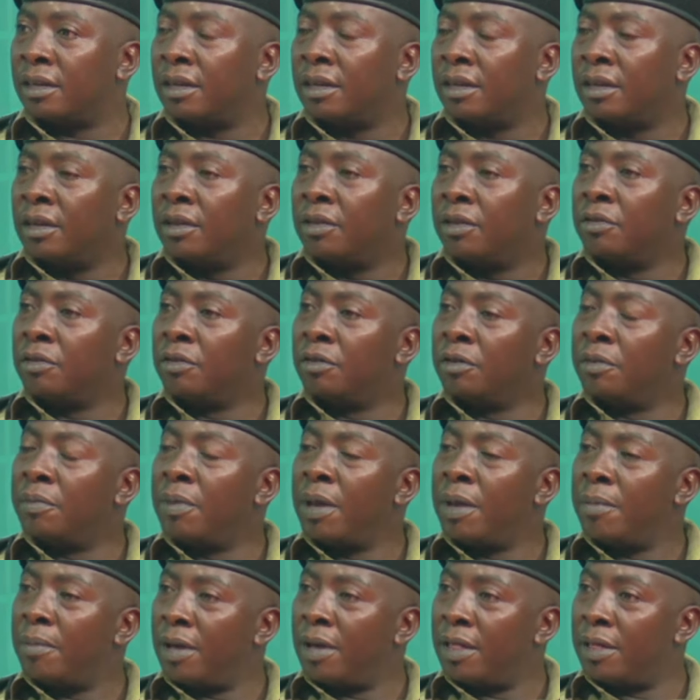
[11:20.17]
You
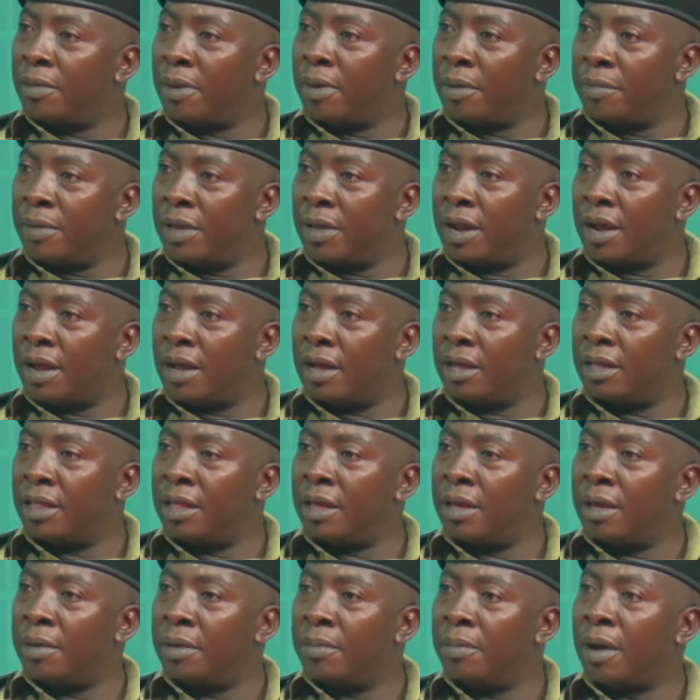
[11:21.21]
remember the
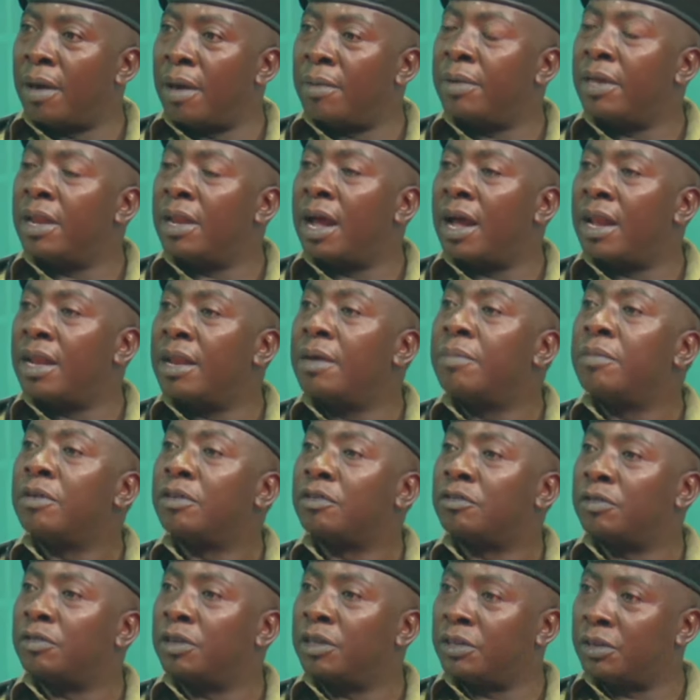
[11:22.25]
Mavira
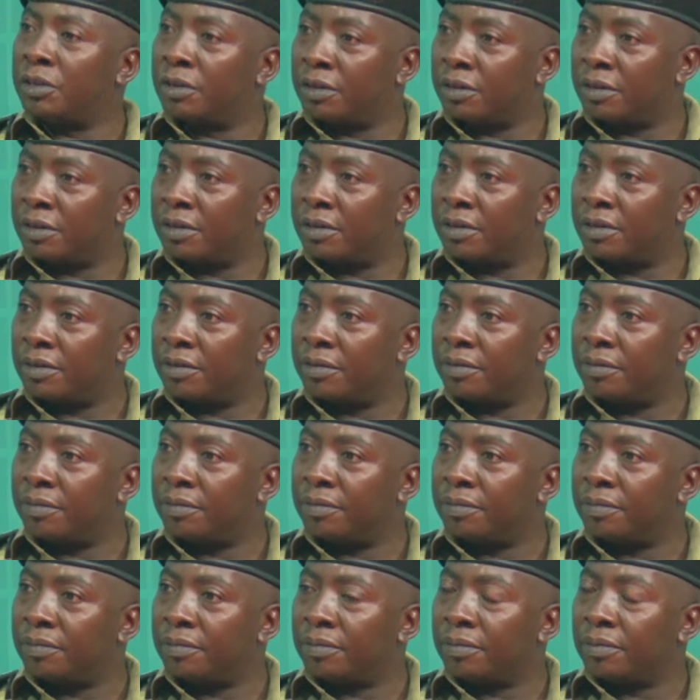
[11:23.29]
demonstration?
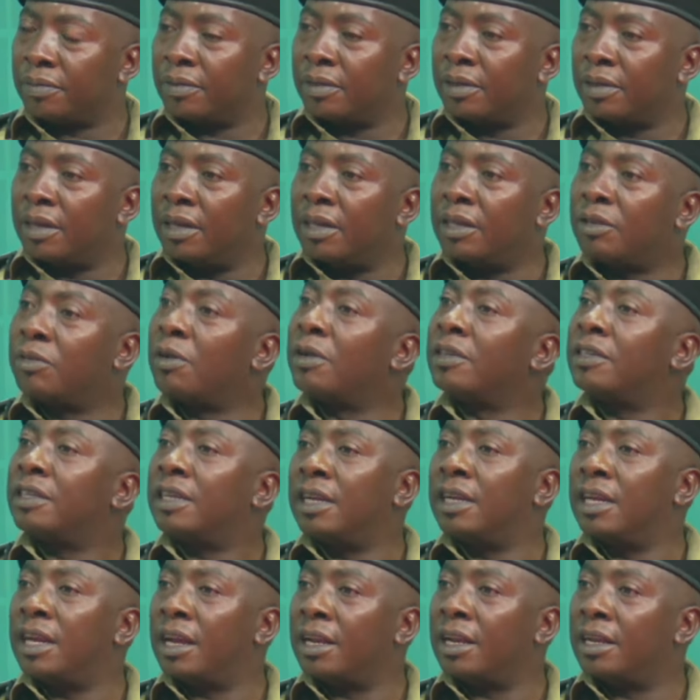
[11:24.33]
It was
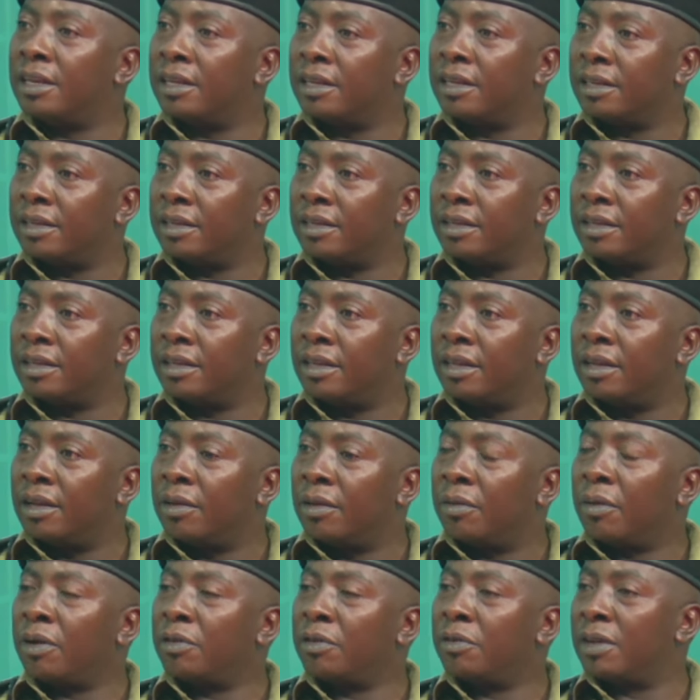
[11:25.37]
cleared.
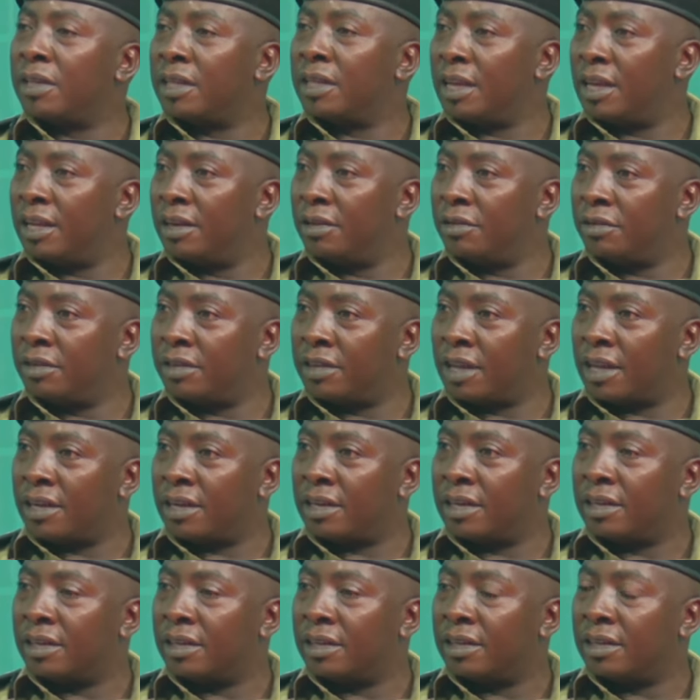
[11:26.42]
What was the end result?
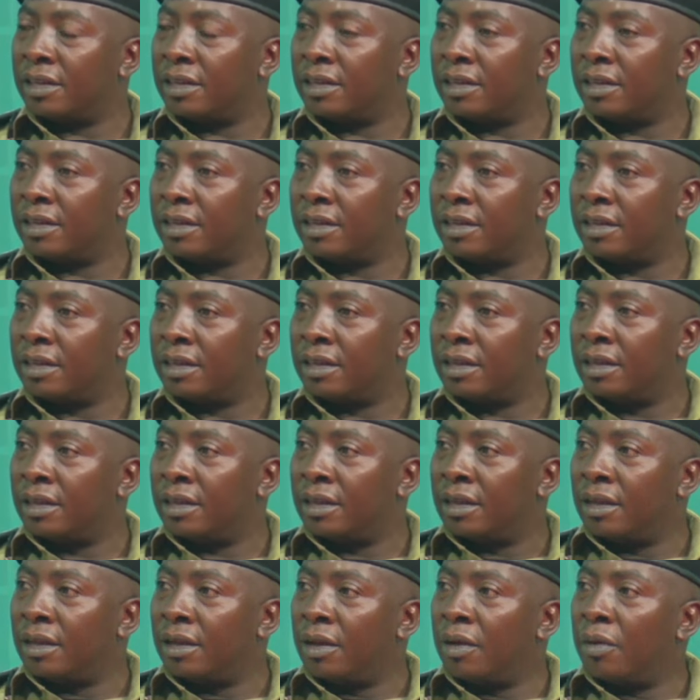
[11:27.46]

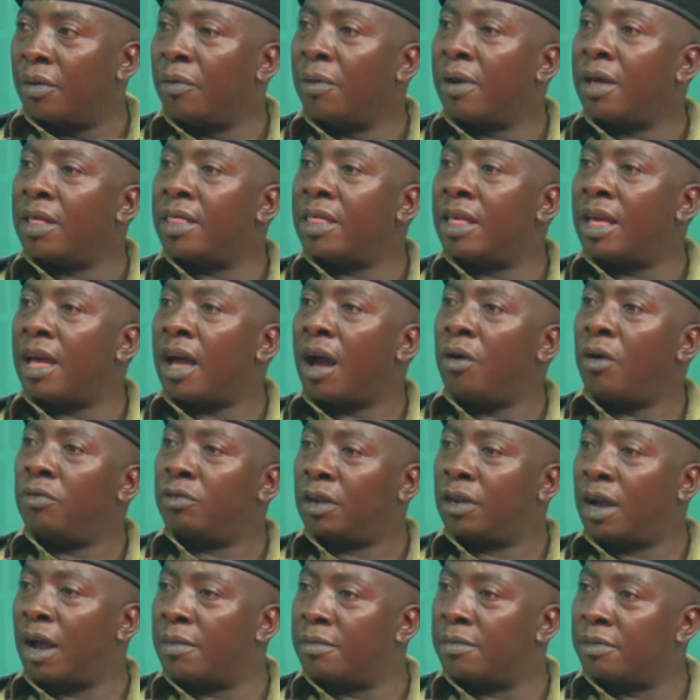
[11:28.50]
Were the
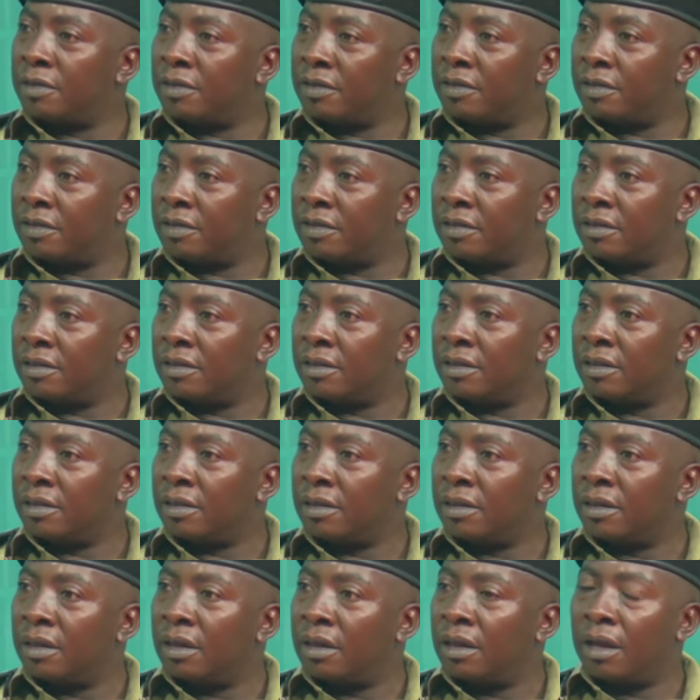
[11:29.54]
outcomes
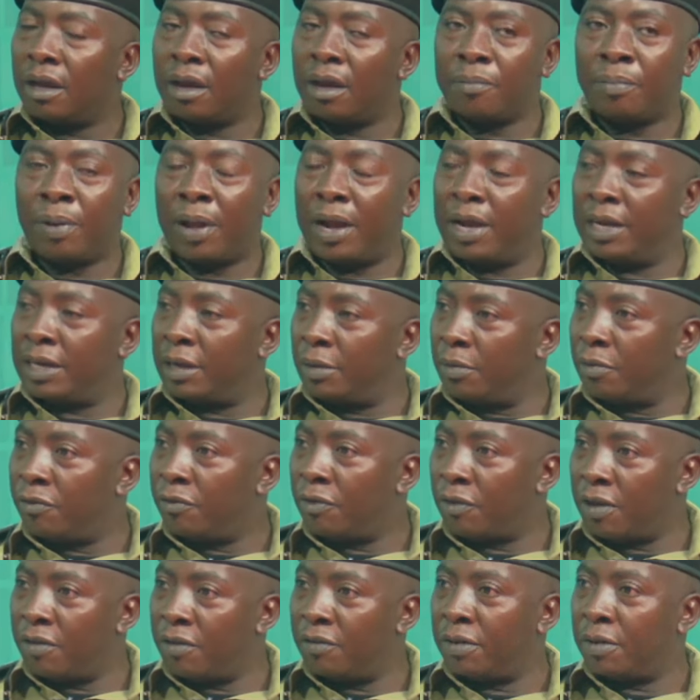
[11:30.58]
palatable for
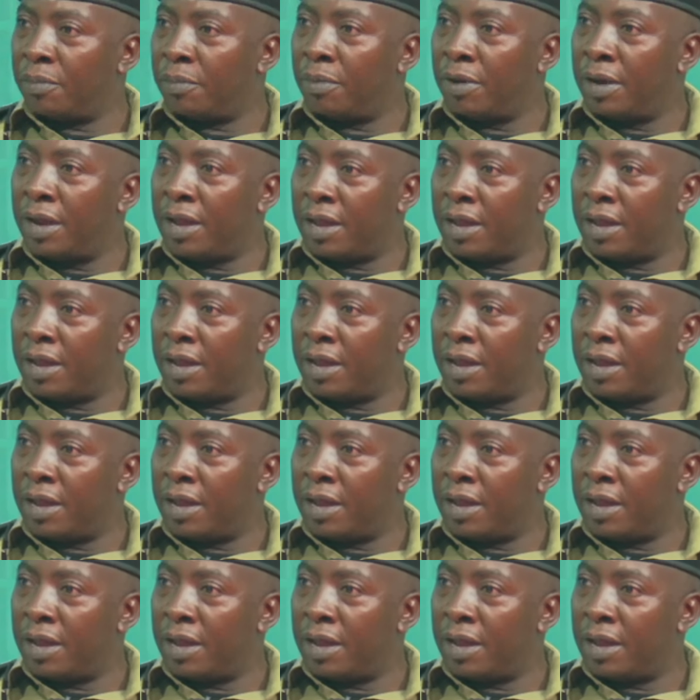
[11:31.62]
everybody?